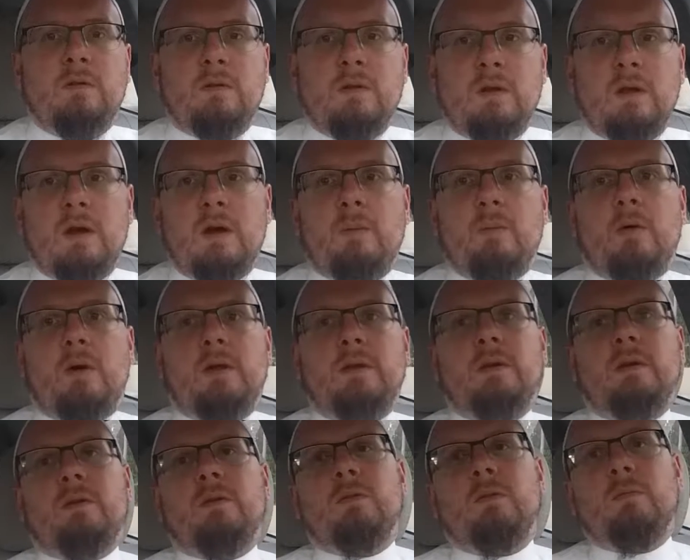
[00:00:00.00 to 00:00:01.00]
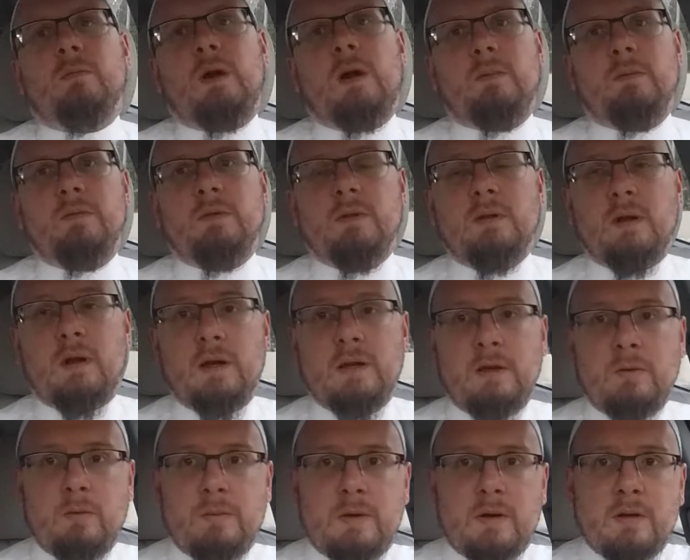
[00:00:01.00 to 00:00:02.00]
Assalamu alaikum
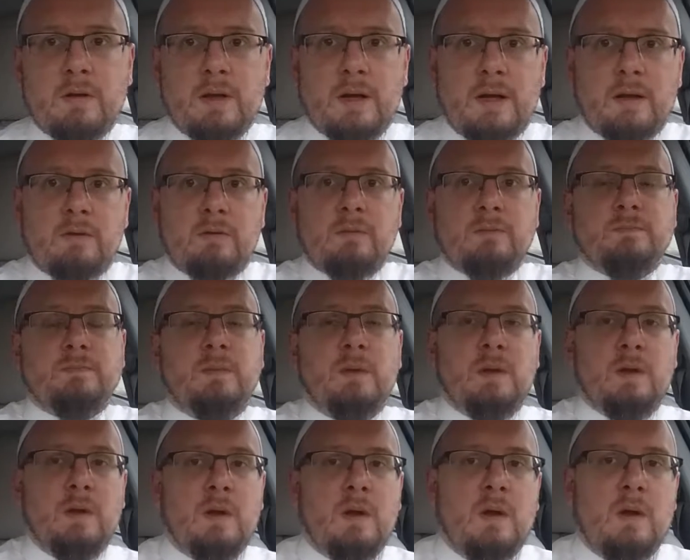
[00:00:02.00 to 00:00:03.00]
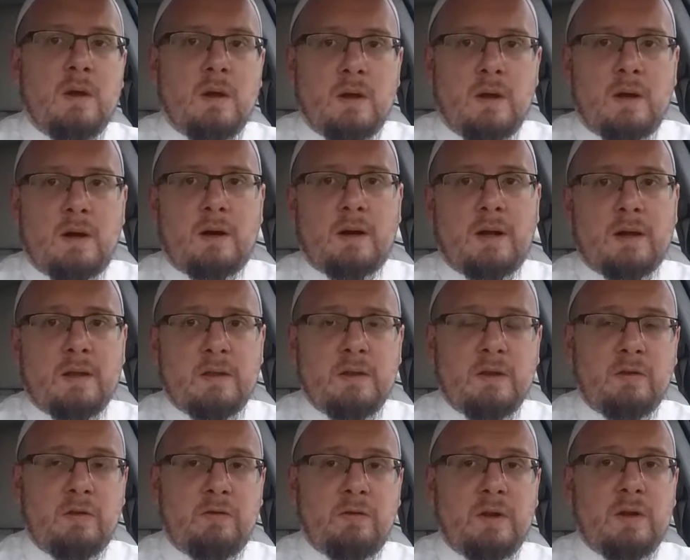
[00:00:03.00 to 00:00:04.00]
rahmatullahi wa barakatuh. Alright,
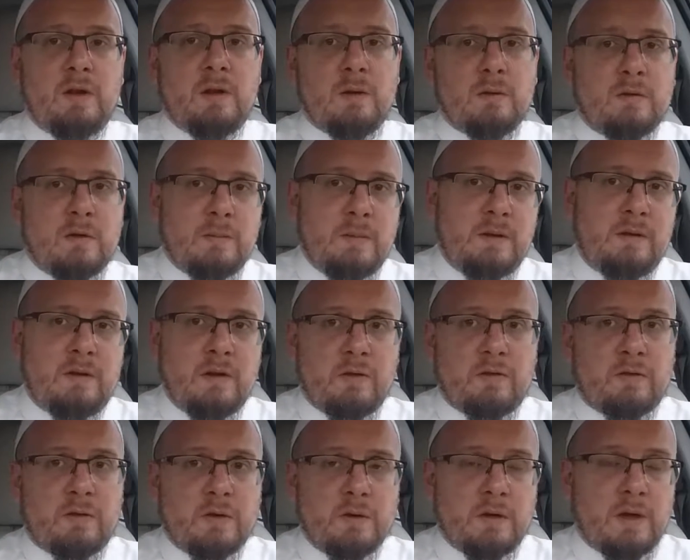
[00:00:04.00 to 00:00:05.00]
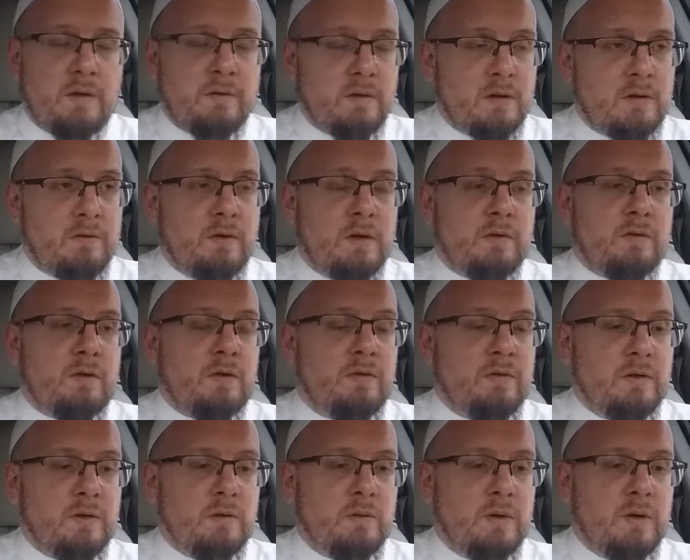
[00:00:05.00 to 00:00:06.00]
this video is going to be different. I've done a video for a
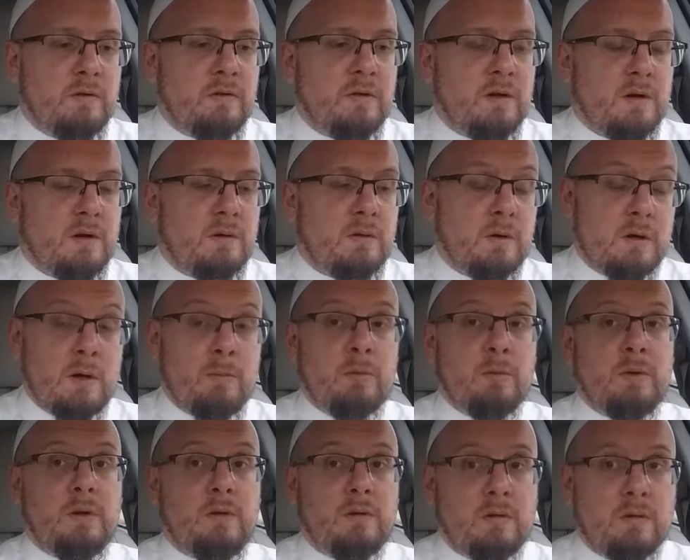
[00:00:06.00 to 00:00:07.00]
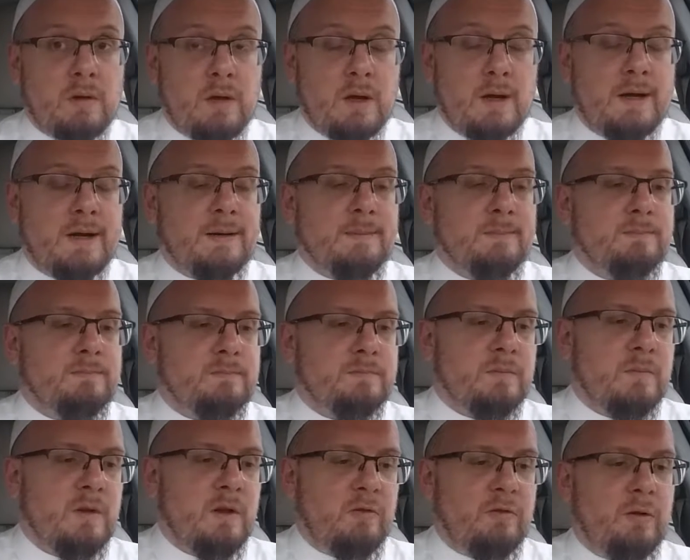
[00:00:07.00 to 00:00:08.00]
few weeks now, or a couple weeks.
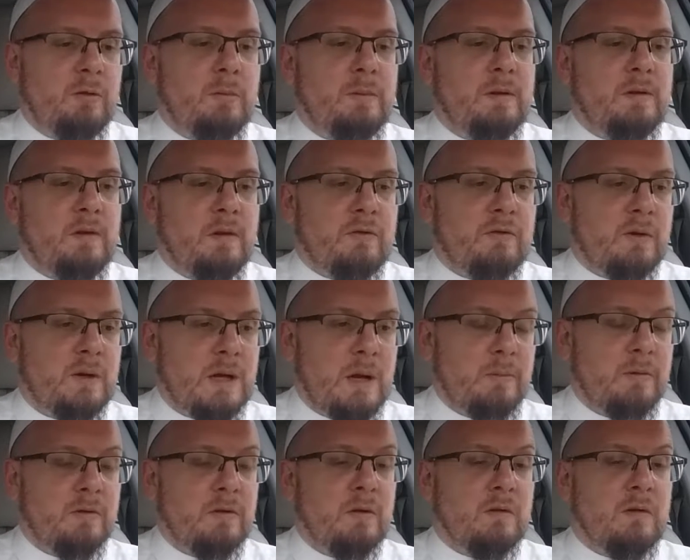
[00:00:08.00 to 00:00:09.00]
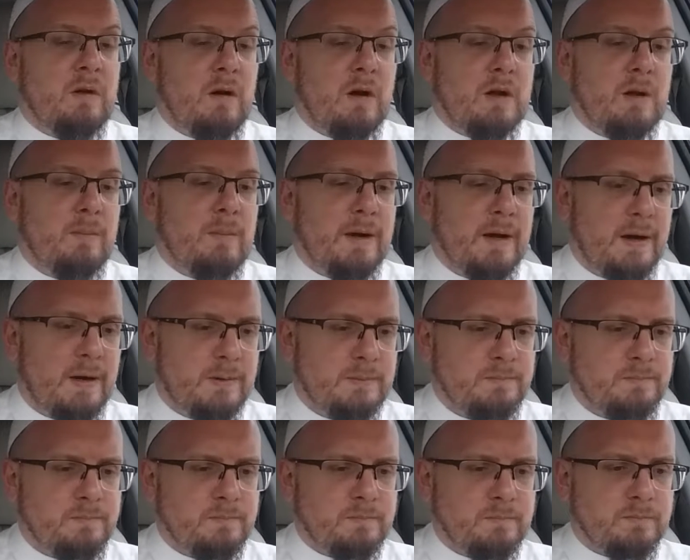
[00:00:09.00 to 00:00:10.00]
This video will be different. I'm just going to talk about,